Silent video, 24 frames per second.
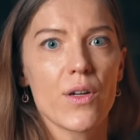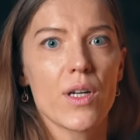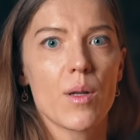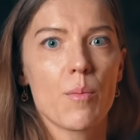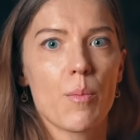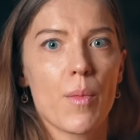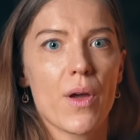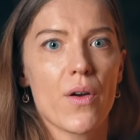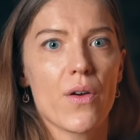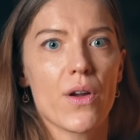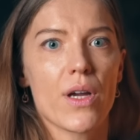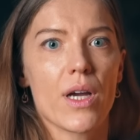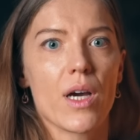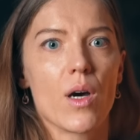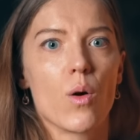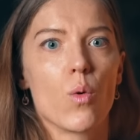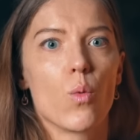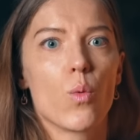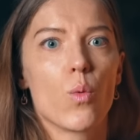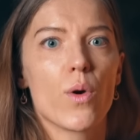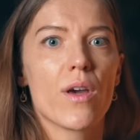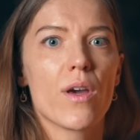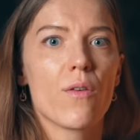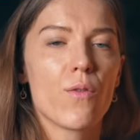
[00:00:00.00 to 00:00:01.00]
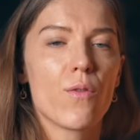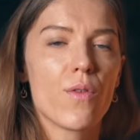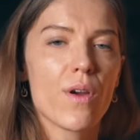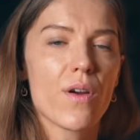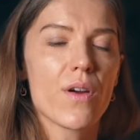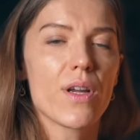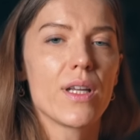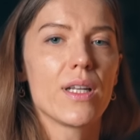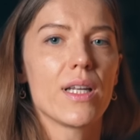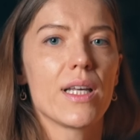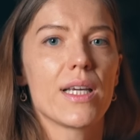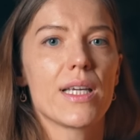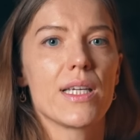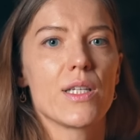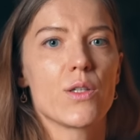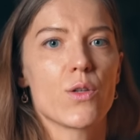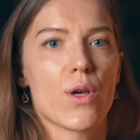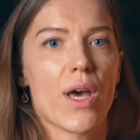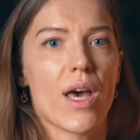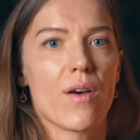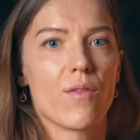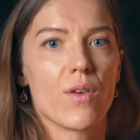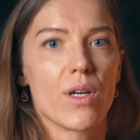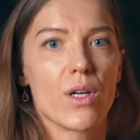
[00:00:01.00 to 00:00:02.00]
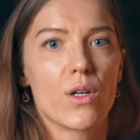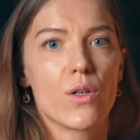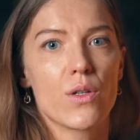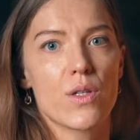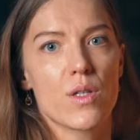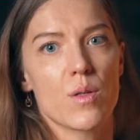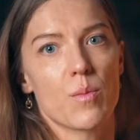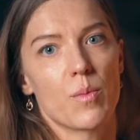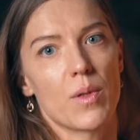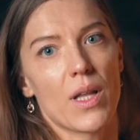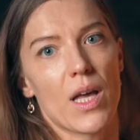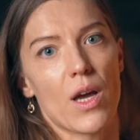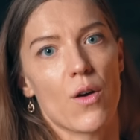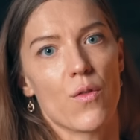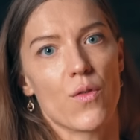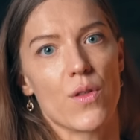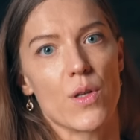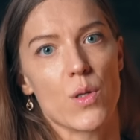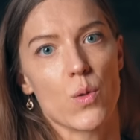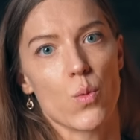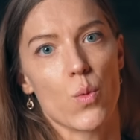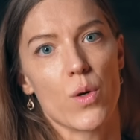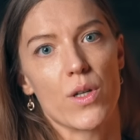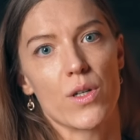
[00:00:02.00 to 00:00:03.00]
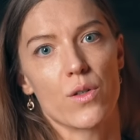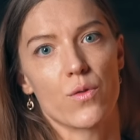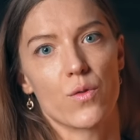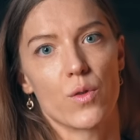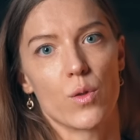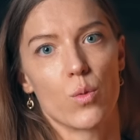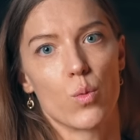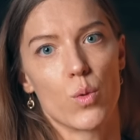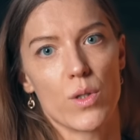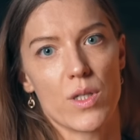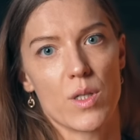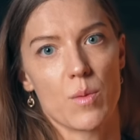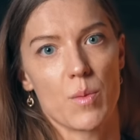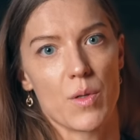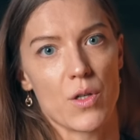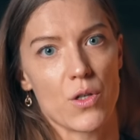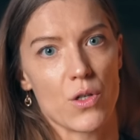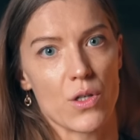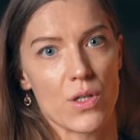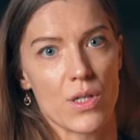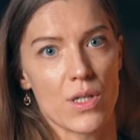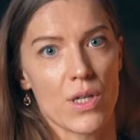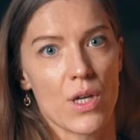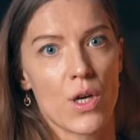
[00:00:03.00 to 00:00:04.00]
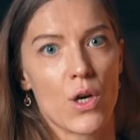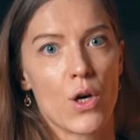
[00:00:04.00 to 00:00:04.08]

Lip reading: in America, we are very lucky to have a good supply of this wonderful wood species,